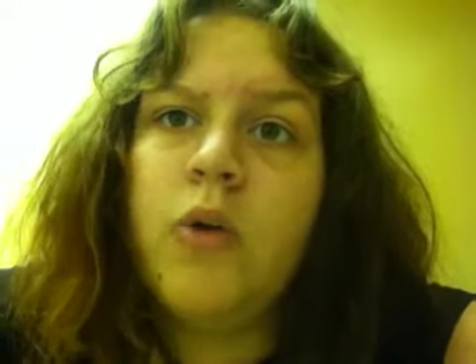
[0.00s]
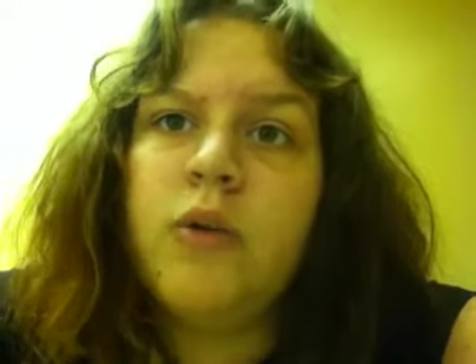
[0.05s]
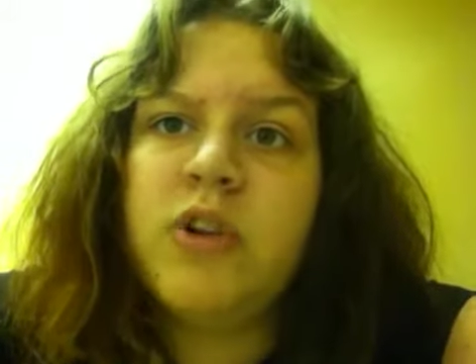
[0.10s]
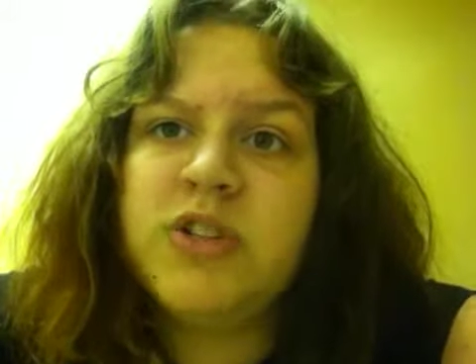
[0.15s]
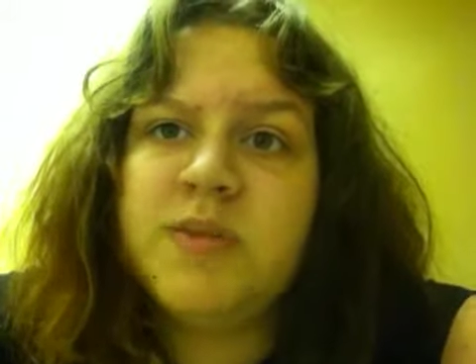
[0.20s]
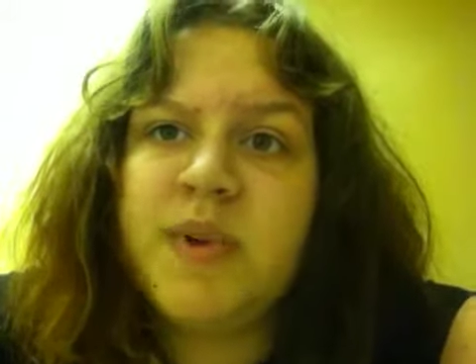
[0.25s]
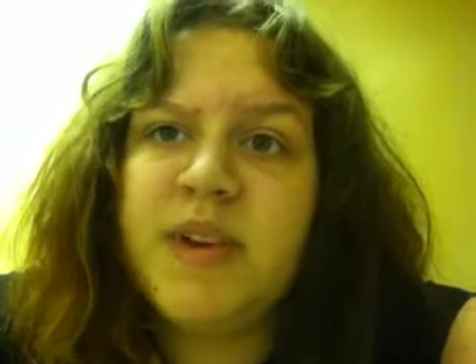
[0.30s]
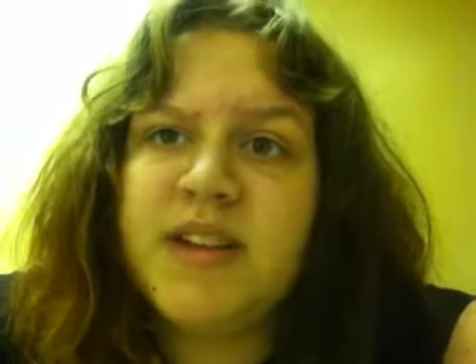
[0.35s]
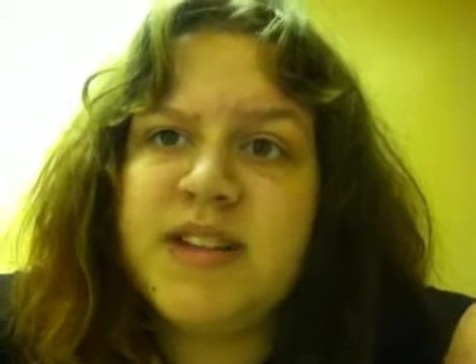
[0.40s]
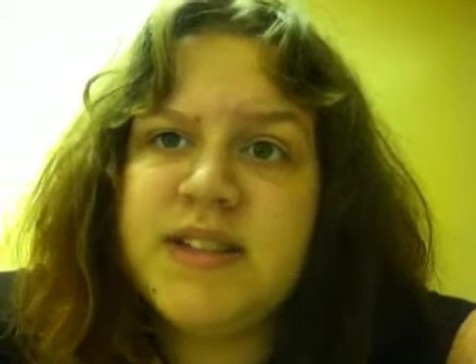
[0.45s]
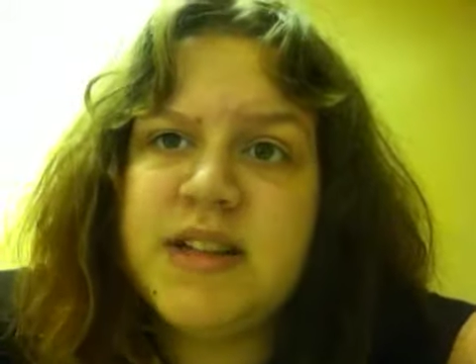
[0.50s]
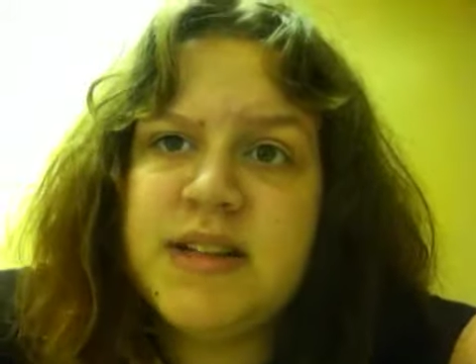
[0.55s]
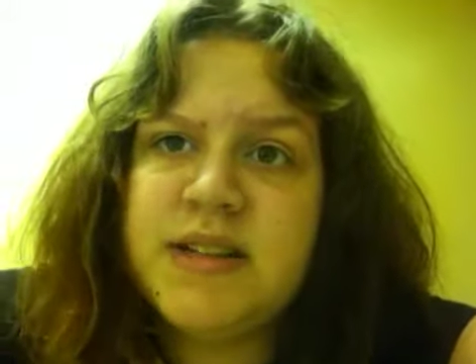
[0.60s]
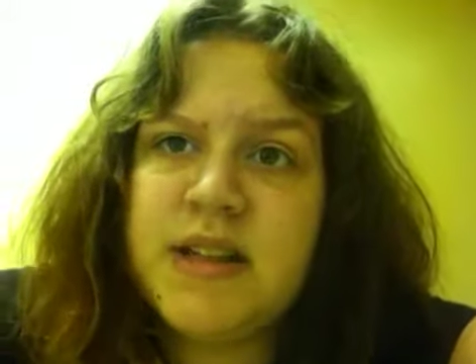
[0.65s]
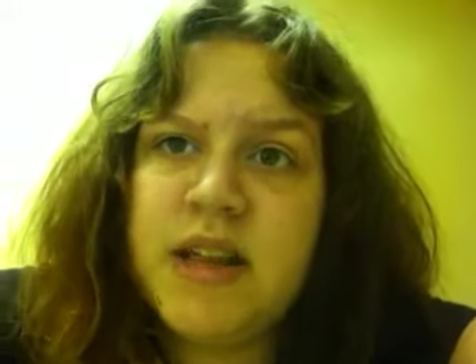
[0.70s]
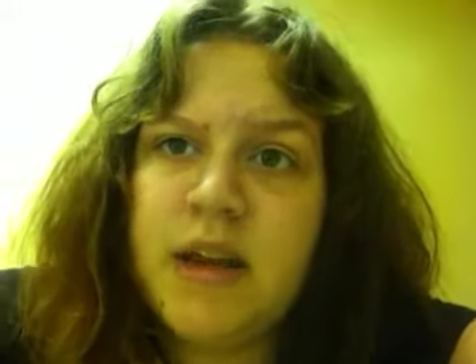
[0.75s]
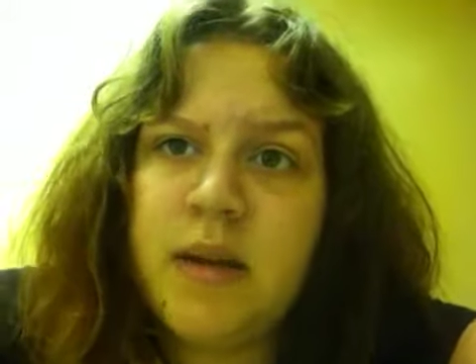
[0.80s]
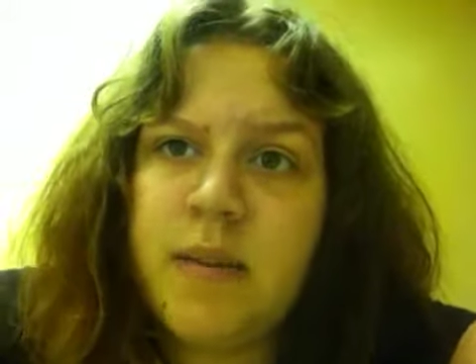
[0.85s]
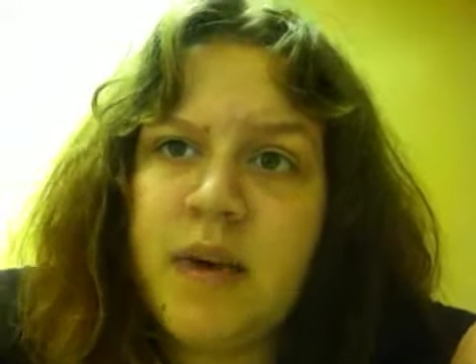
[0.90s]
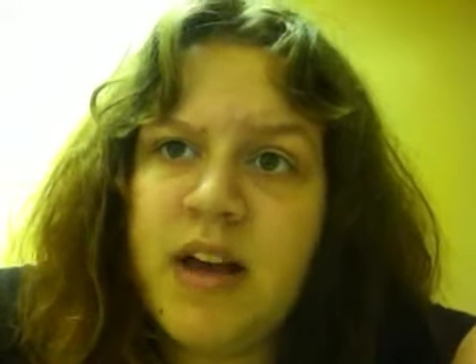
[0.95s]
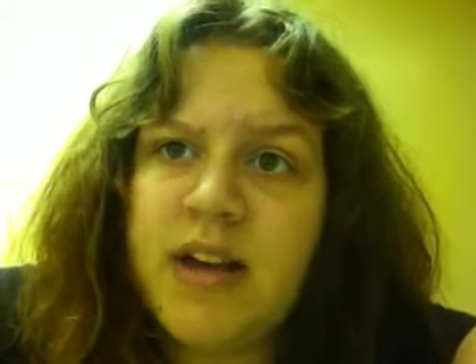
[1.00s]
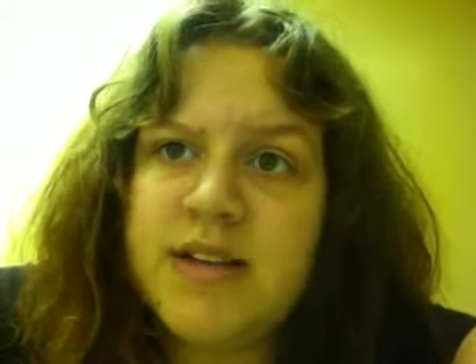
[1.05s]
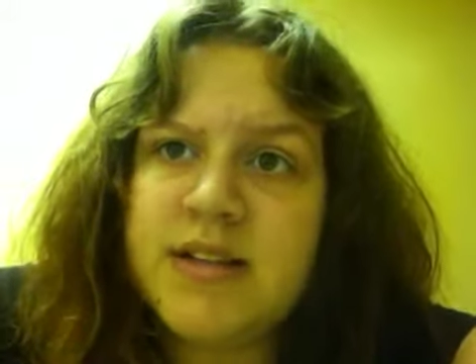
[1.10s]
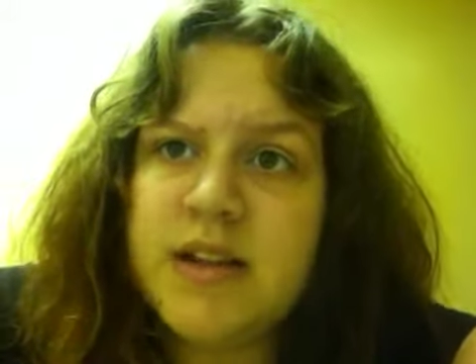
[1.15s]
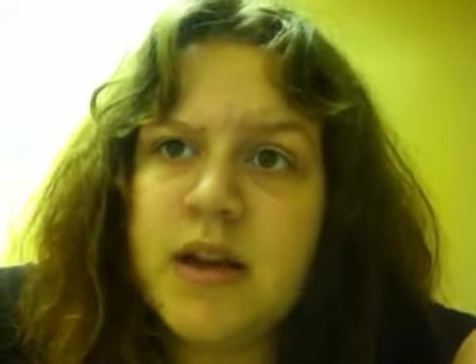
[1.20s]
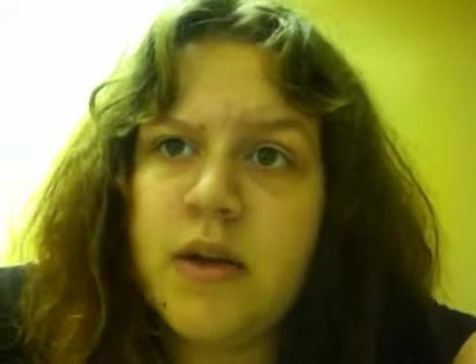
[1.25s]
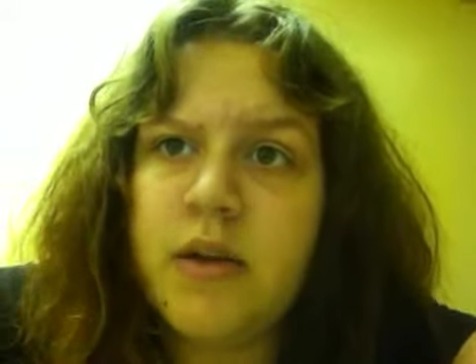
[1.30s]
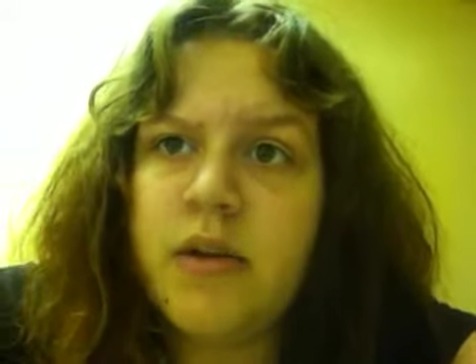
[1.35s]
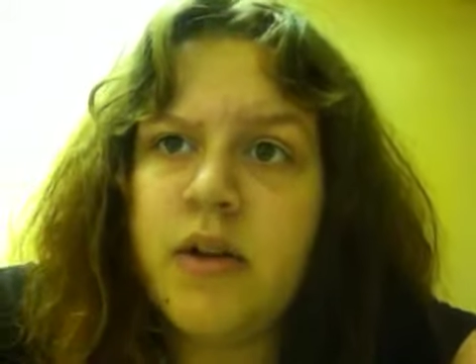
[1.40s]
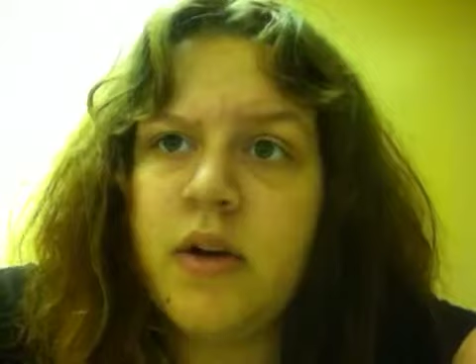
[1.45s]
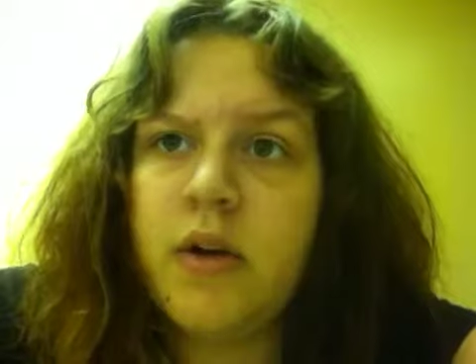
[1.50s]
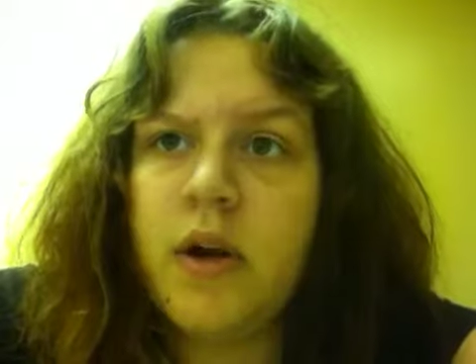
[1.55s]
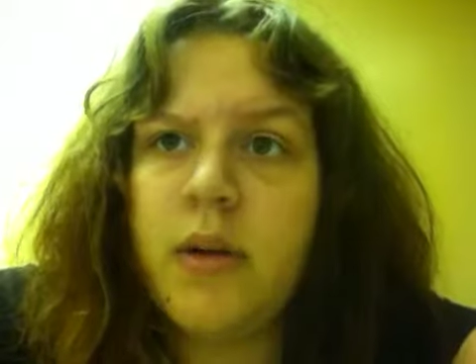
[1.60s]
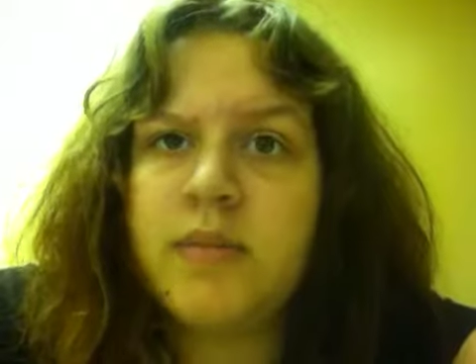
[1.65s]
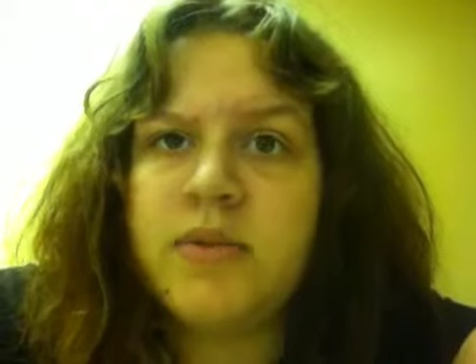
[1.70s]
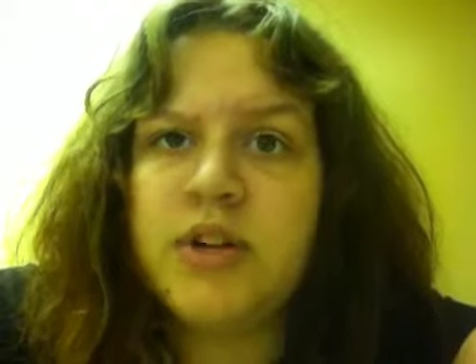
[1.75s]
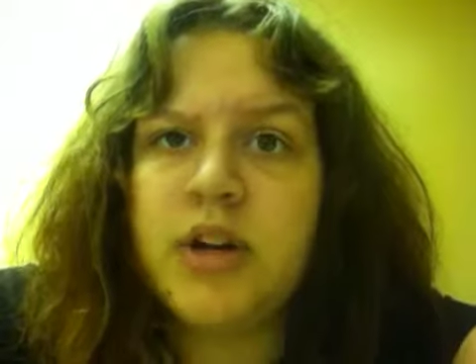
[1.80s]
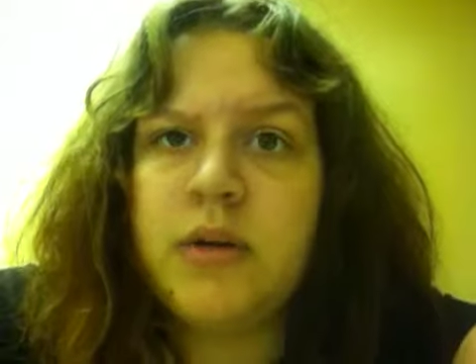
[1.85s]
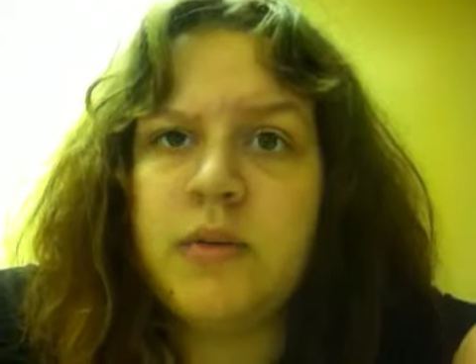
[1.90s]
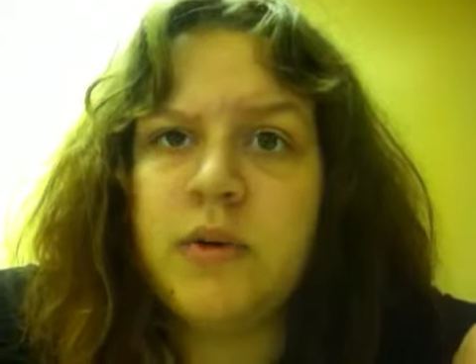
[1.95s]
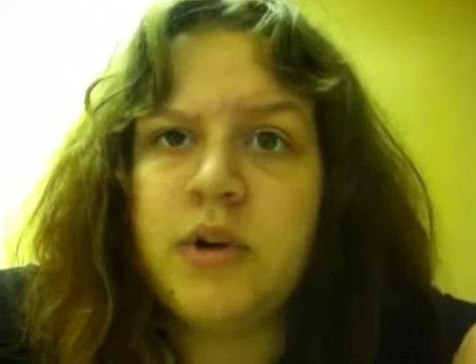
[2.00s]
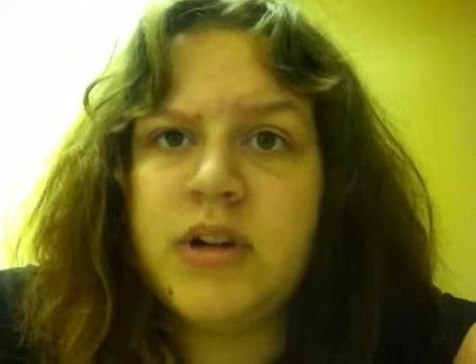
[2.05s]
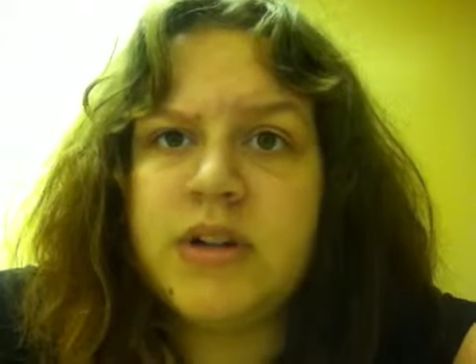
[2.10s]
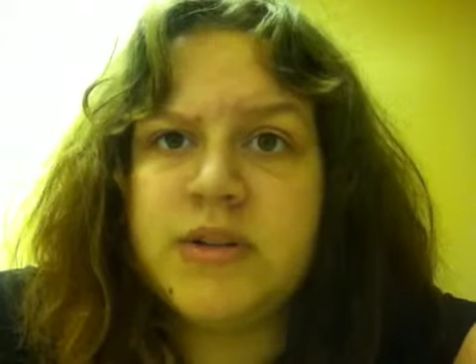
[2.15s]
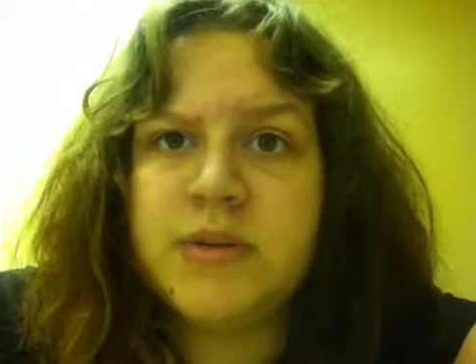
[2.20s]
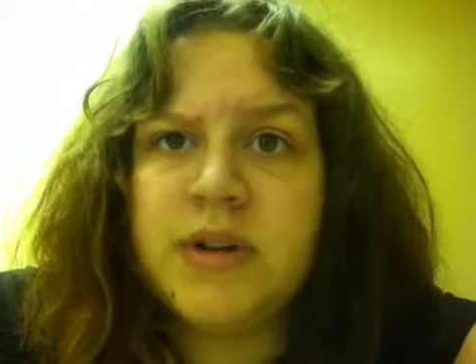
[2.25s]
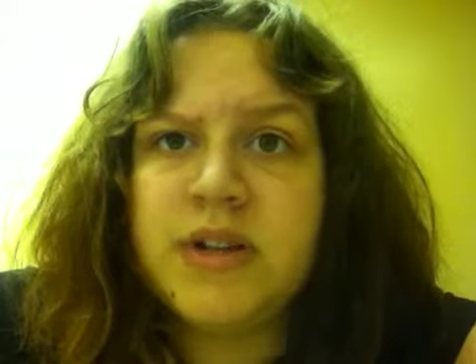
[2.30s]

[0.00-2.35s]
which makes it seem as though the eruption was